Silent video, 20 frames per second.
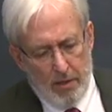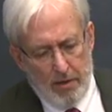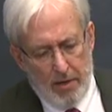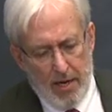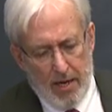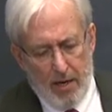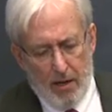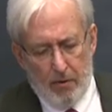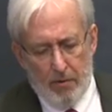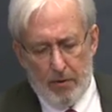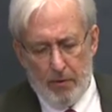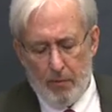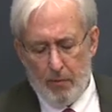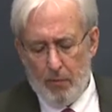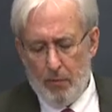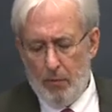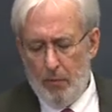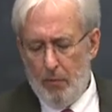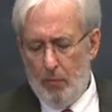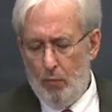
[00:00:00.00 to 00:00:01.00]
Now,
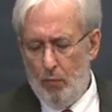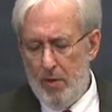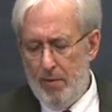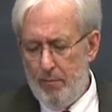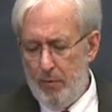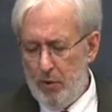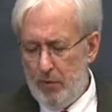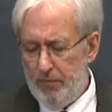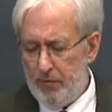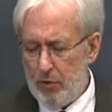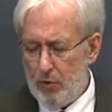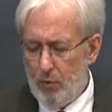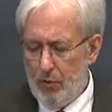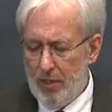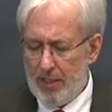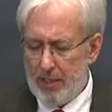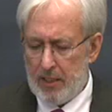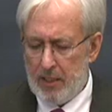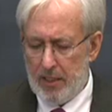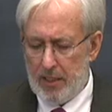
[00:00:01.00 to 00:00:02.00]
we moved
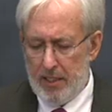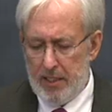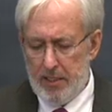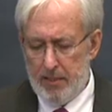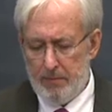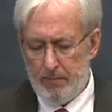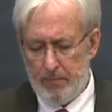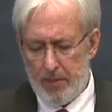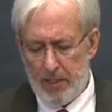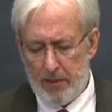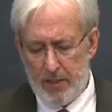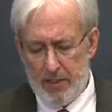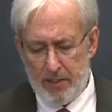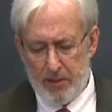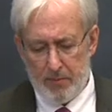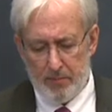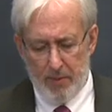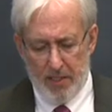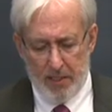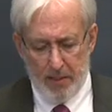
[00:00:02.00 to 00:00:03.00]
quickly, at
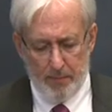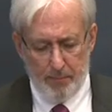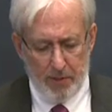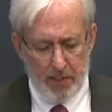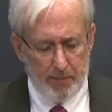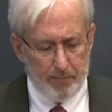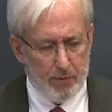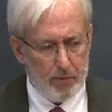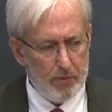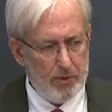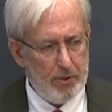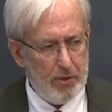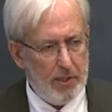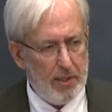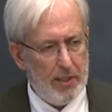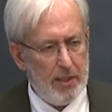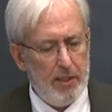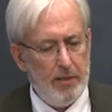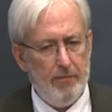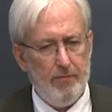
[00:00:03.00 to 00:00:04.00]
least many people
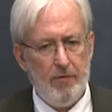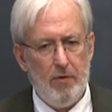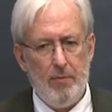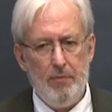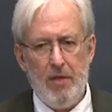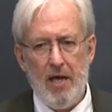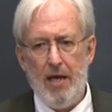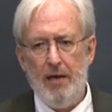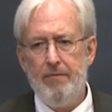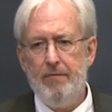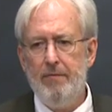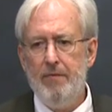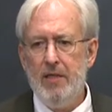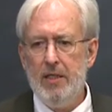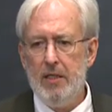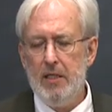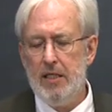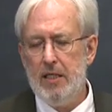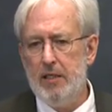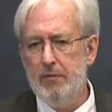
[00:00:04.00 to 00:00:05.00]
did, from that
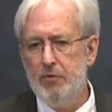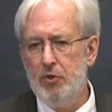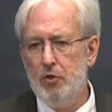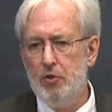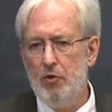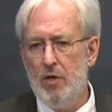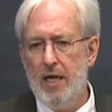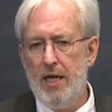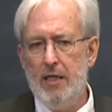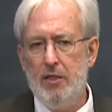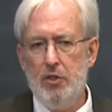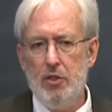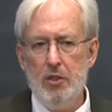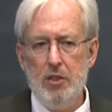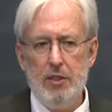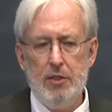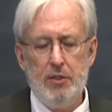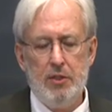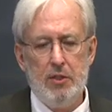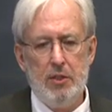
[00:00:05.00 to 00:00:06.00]
feeling of
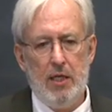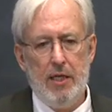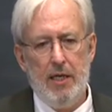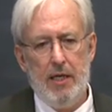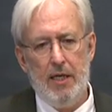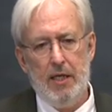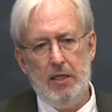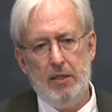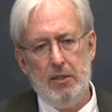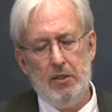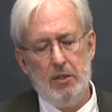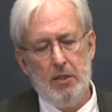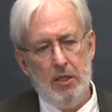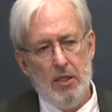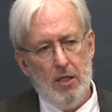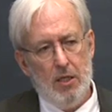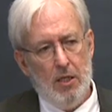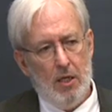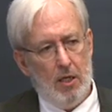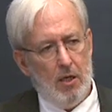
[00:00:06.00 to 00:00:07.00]
strangeness and
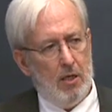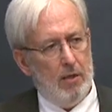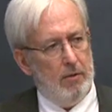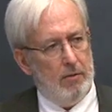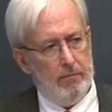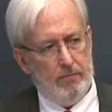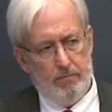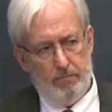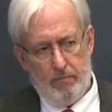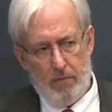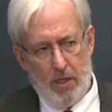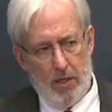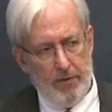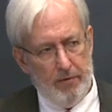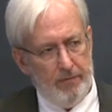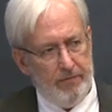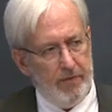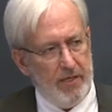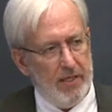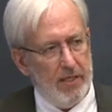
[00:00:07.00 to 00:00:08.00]

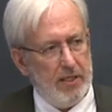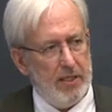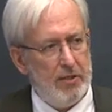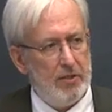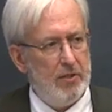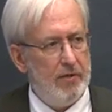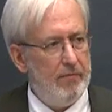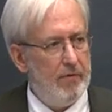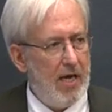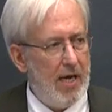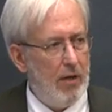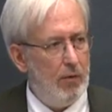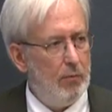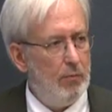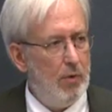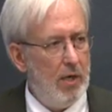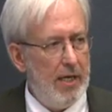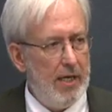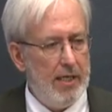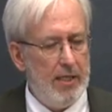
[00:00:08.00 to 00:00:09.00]
other feelings of
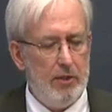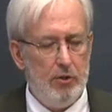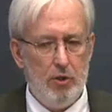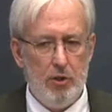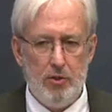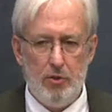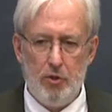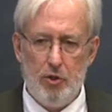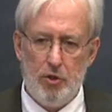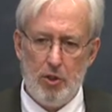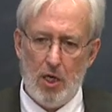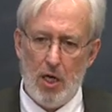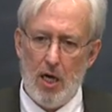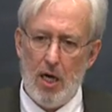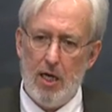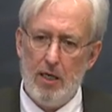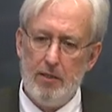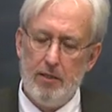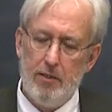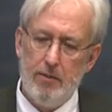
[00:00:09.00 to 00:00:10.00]
outrage and
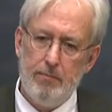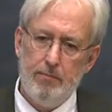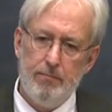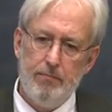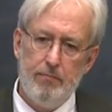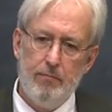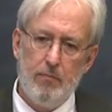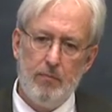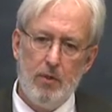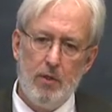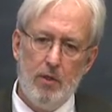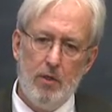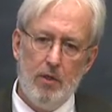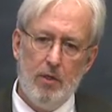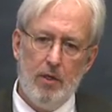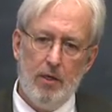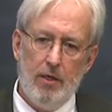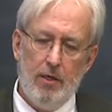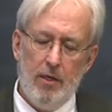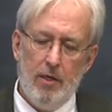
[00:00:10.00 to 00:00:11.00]
shock
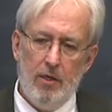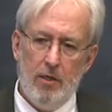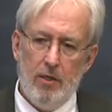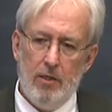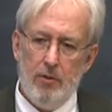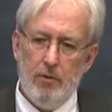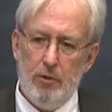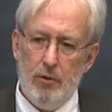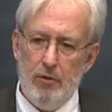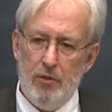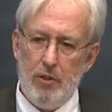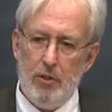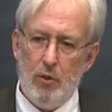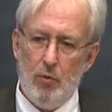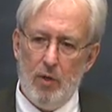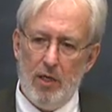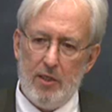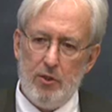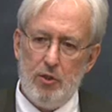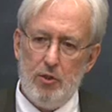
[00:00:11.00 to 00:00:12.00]
to the
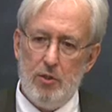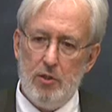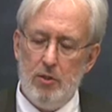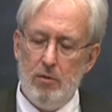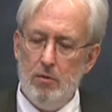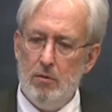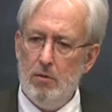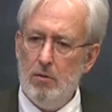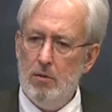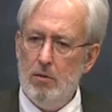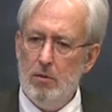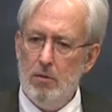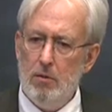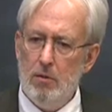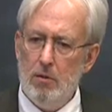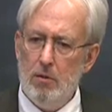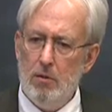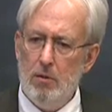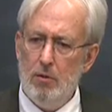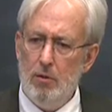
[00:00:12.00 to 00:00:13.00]
question
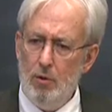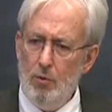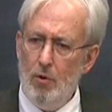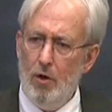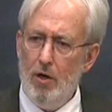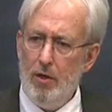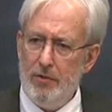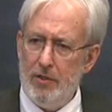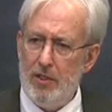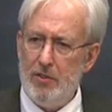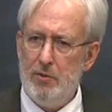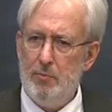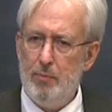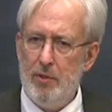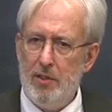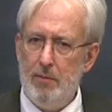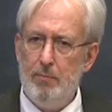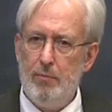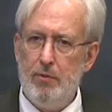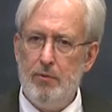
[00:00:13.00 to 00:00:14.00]
who are these
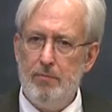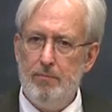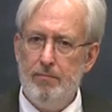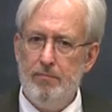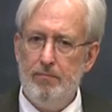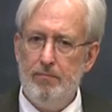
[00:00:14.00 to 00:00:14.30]
people?